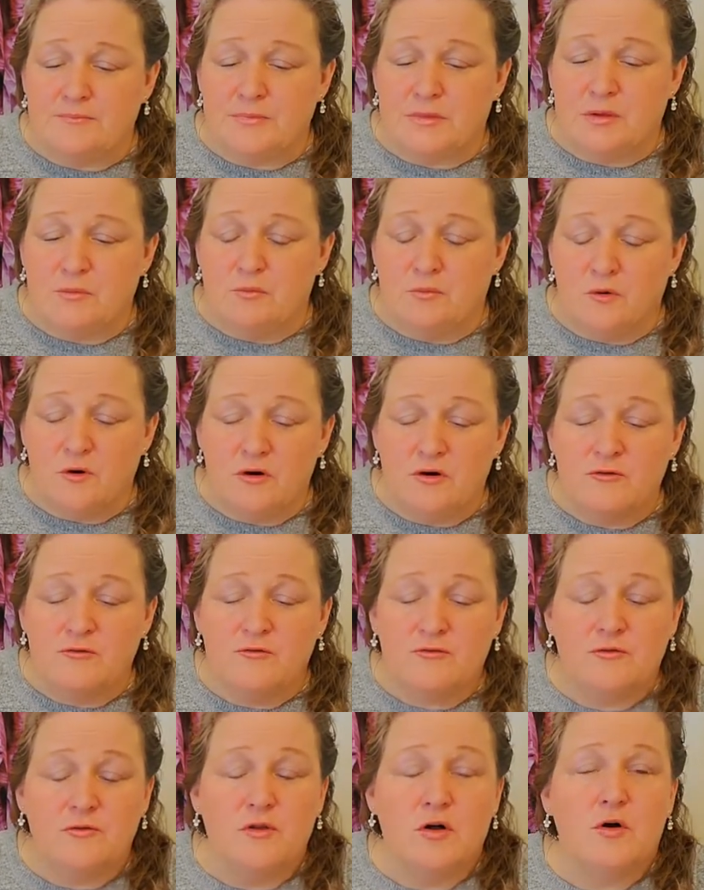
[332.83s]
more
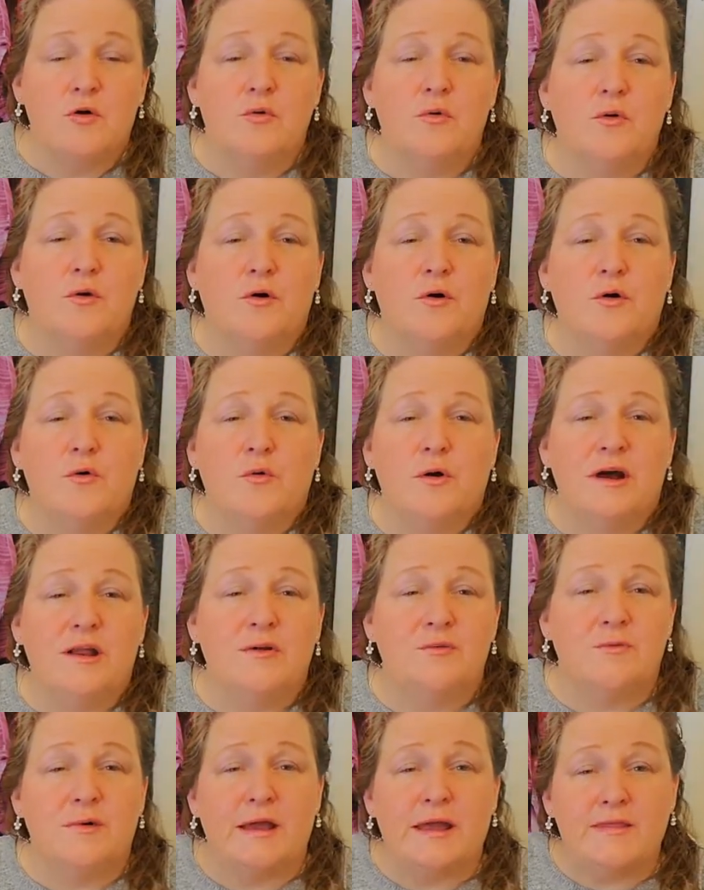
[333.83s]
flow will go
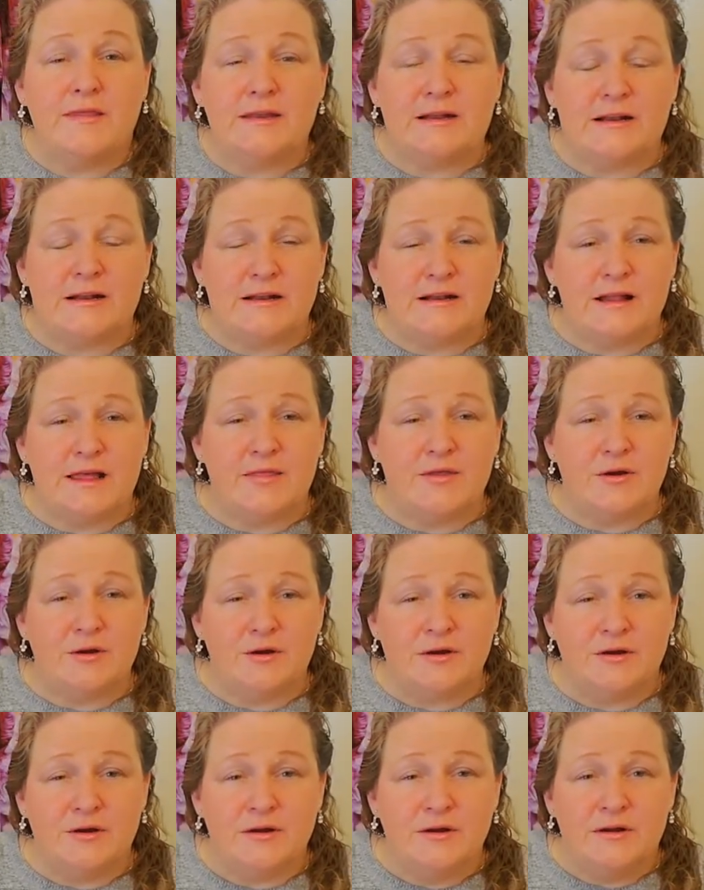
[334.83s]
one way than
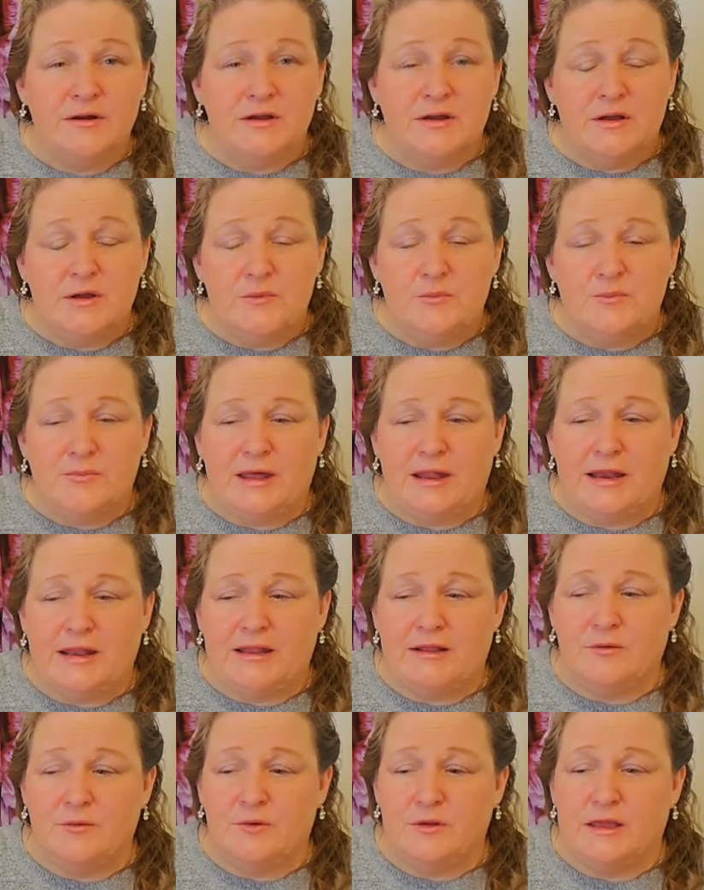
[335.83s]
another, but
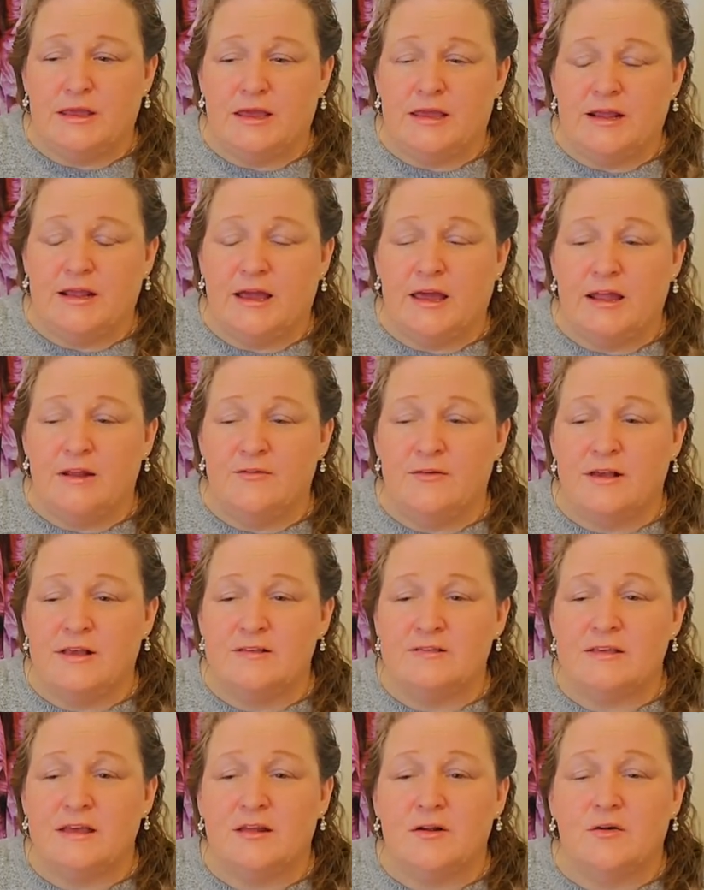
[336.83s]
it kind of has
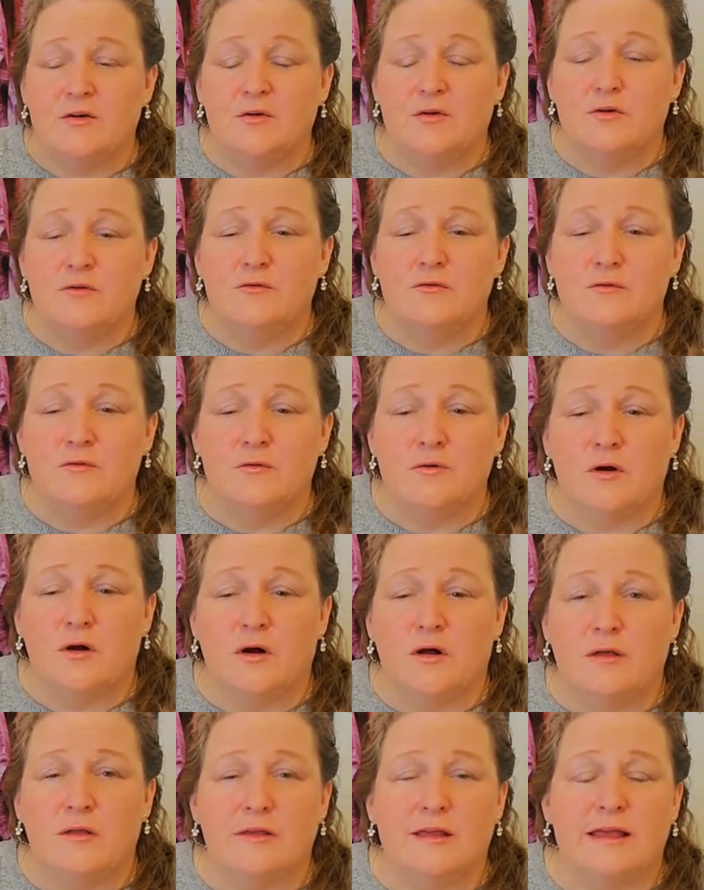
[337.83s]
that
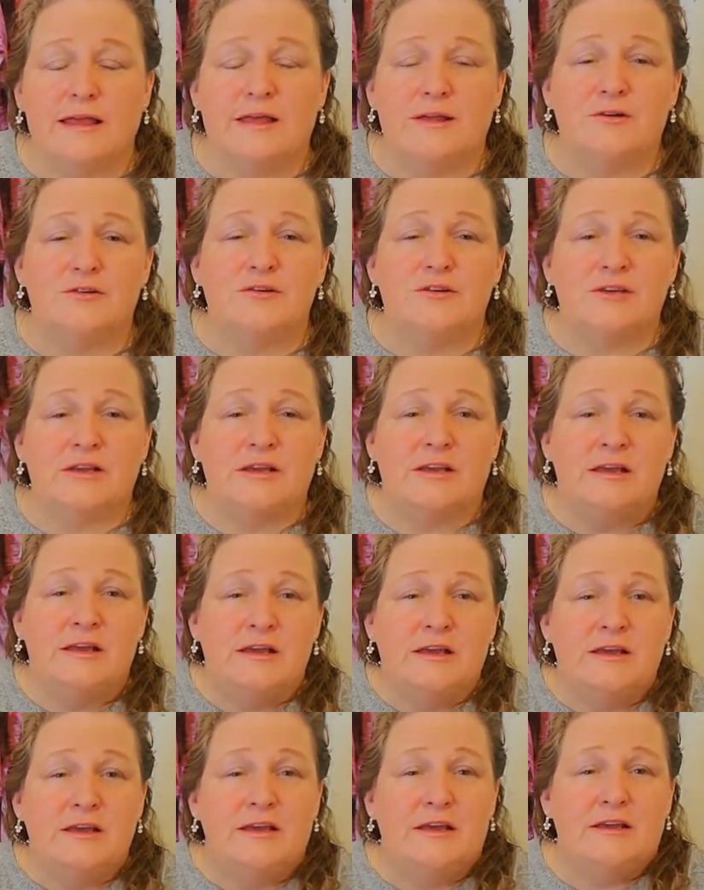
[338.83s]
overall energy.
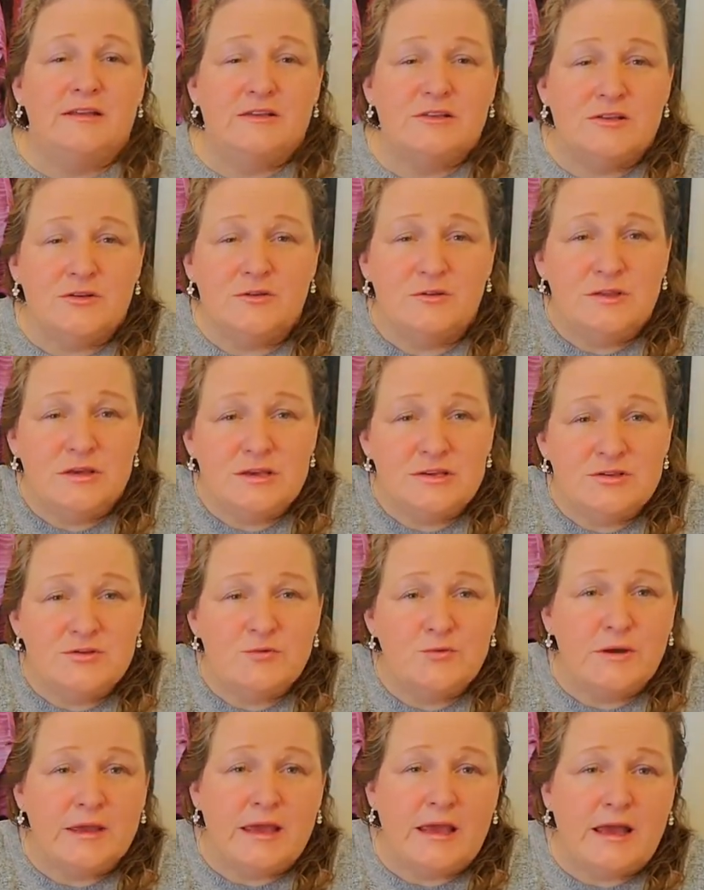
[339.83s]
And so this
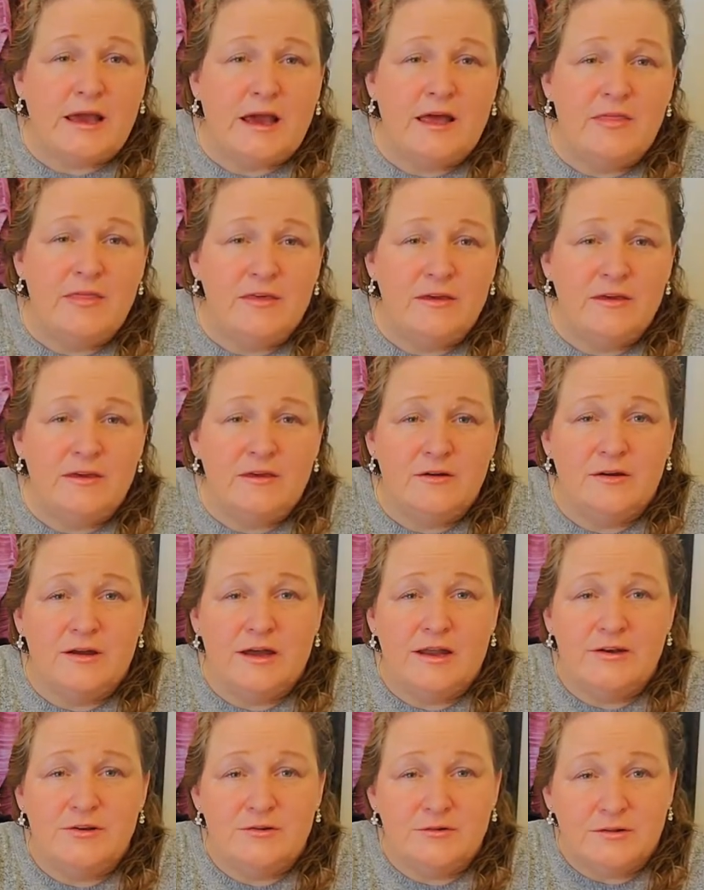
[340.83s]
week, I think your
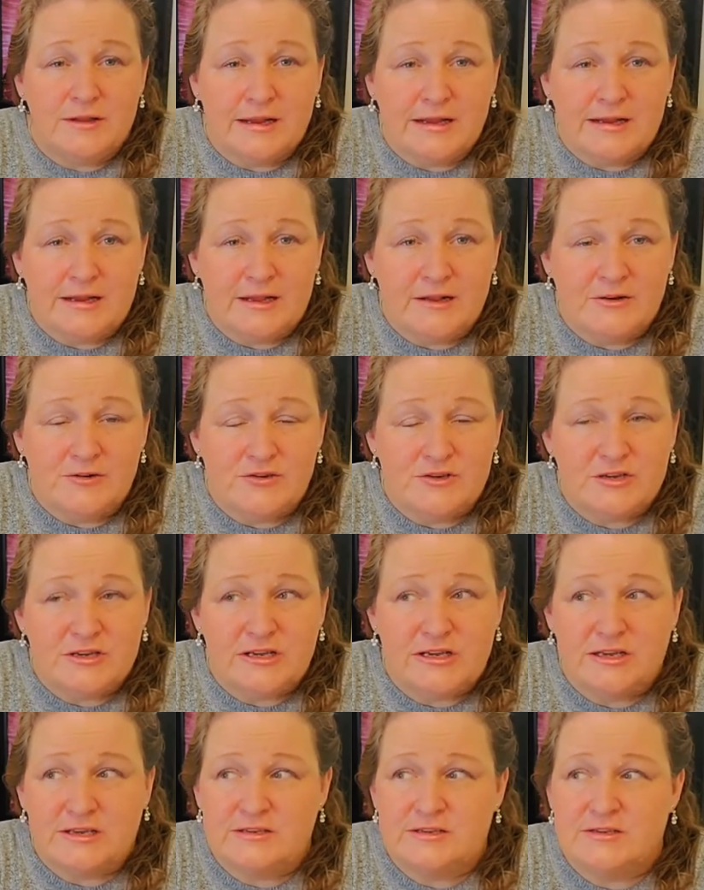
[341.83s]
underlying
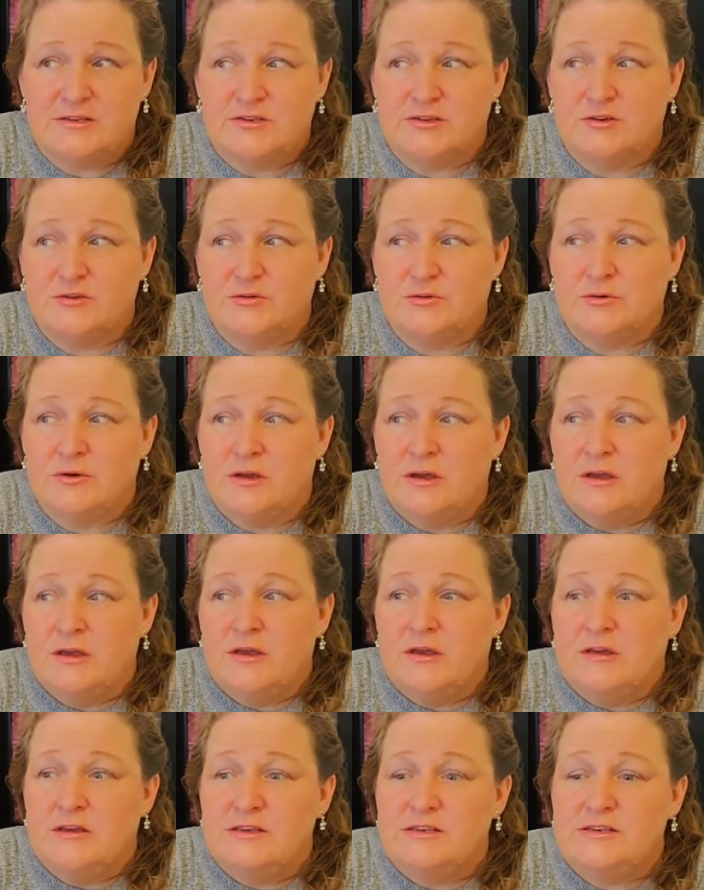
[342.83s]
energy is to
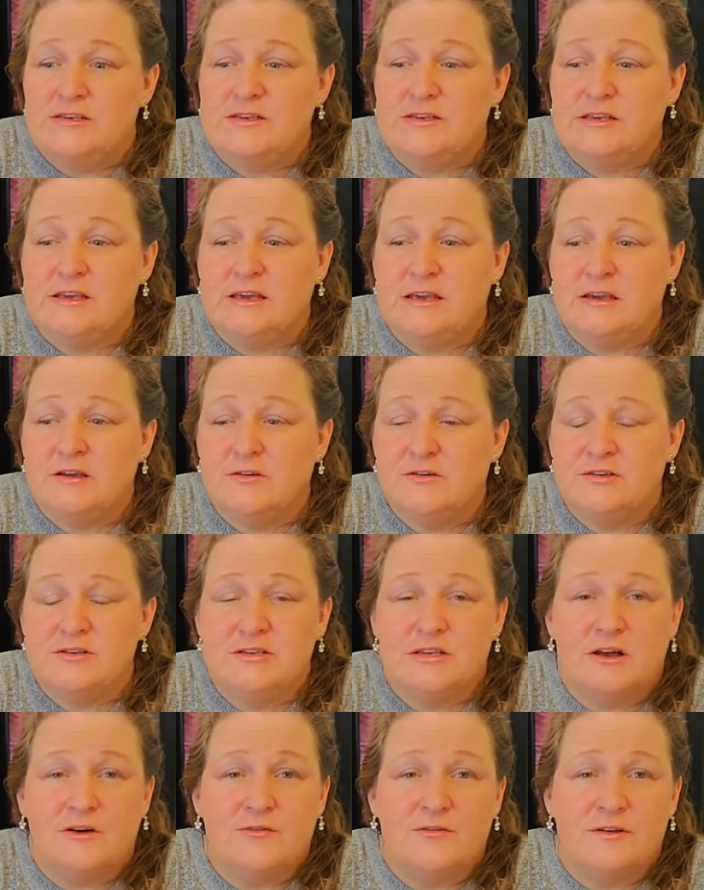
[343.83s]
see
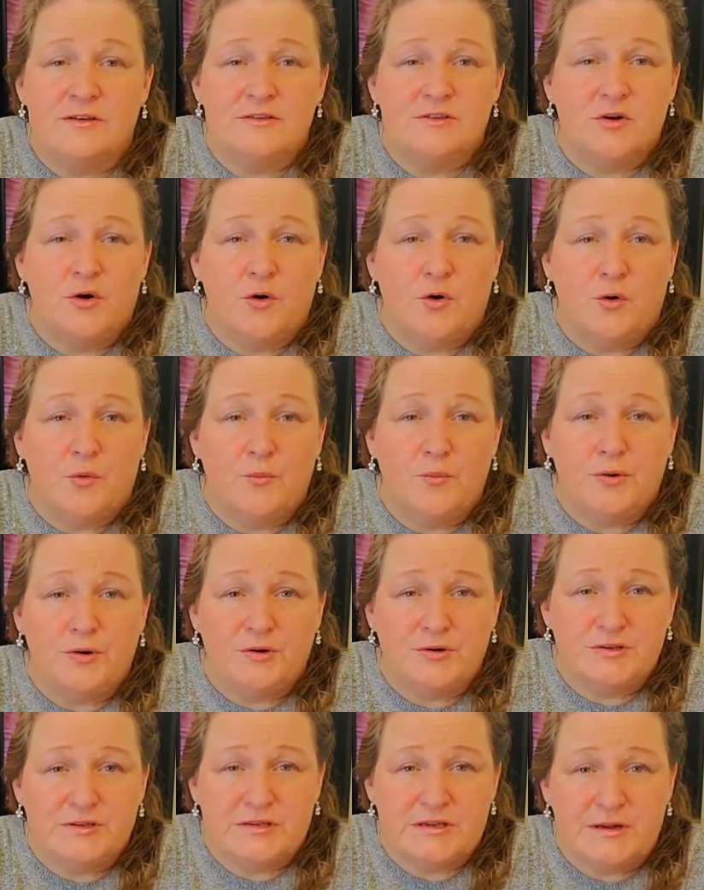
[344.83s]
yourself as a whole
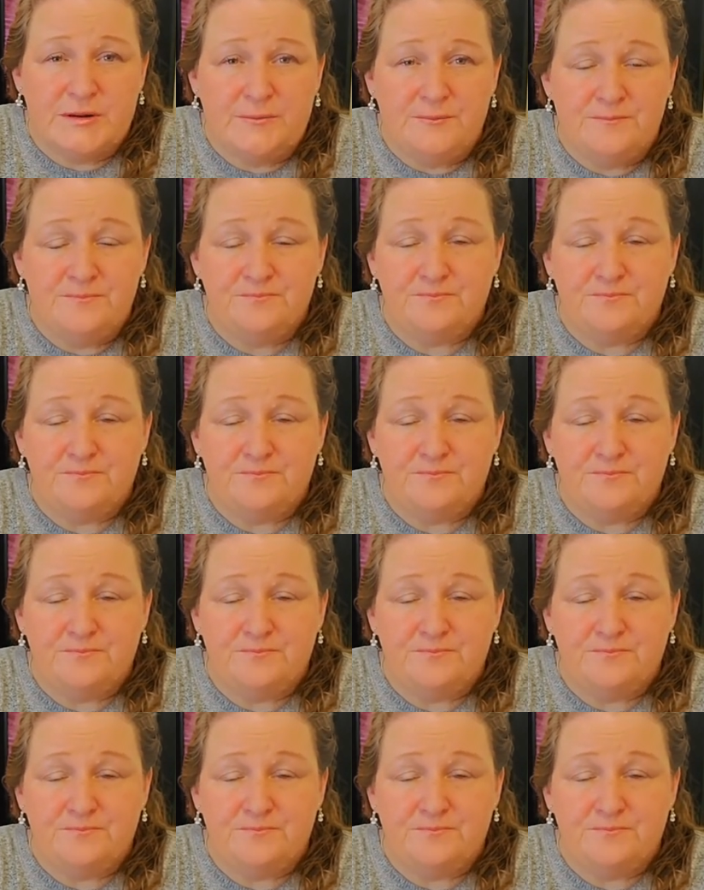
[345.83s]
person,